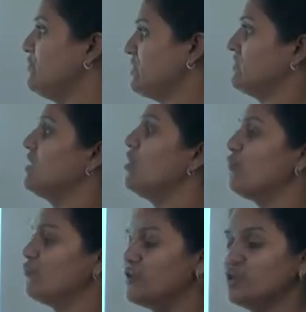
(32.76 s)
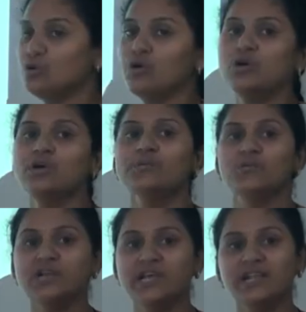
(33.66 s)
1. We know
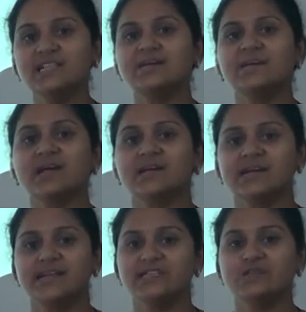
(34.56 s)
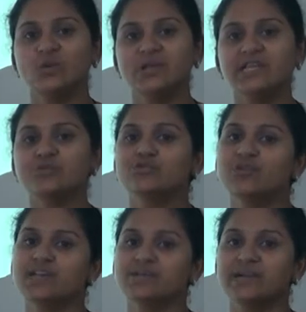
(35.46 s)
Boolean algebra contains only
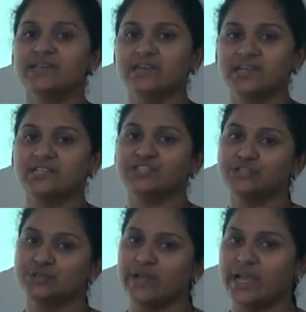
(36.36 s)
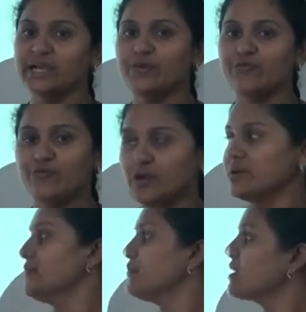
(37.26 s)
two elements, that are 0 and 1,